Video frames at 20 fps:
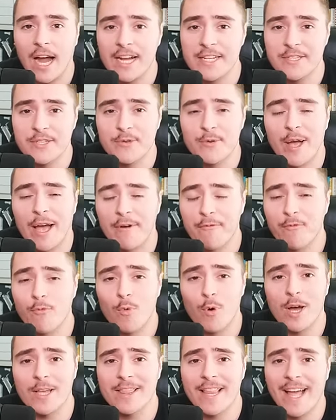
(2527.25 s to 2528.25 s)
I do have
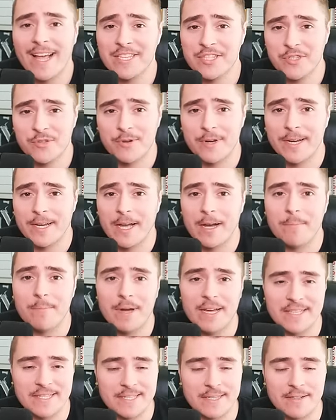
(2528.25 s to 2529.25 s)
one last trick up
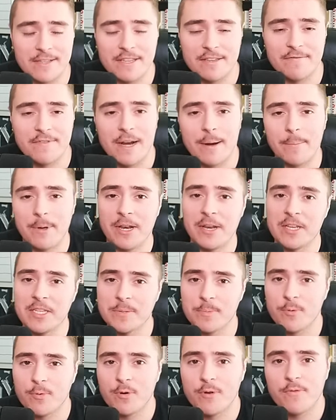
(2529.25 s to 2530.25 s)
my sleeve that I'm gonna
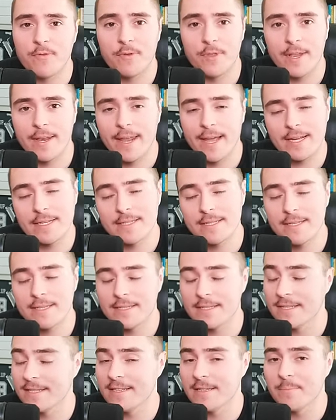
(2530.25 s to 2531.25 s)
explore for the next
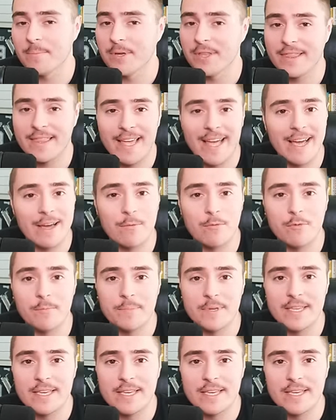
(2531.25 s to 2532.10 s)
season, but that will be